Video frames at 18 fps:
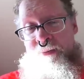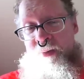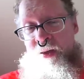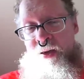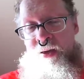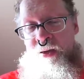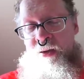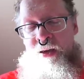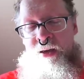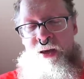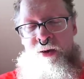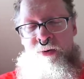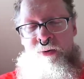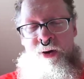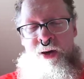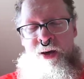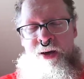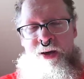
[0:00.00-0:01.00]
I, I,
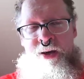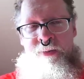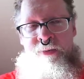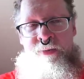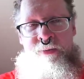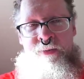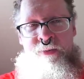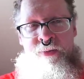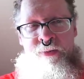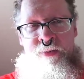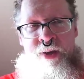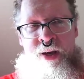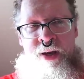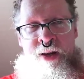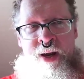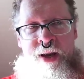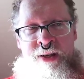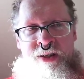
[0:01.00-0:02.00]
I, he
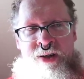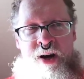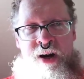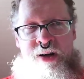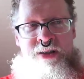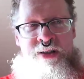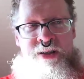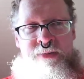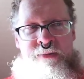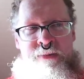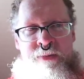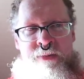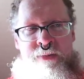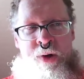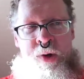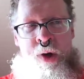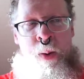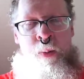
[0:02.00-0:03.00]
and I talked
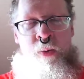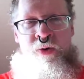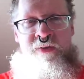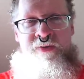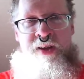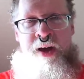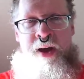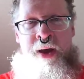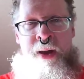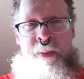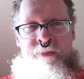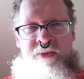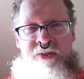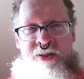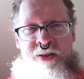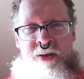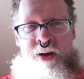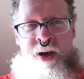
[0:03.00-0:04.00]
a number of
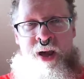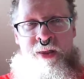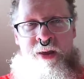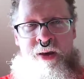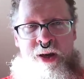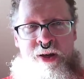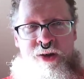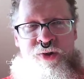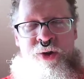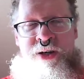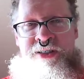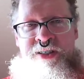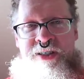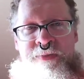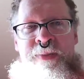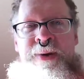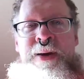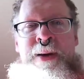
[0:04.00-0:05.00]
times. I think he
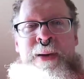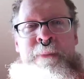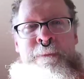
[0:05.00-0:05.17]
trusted me,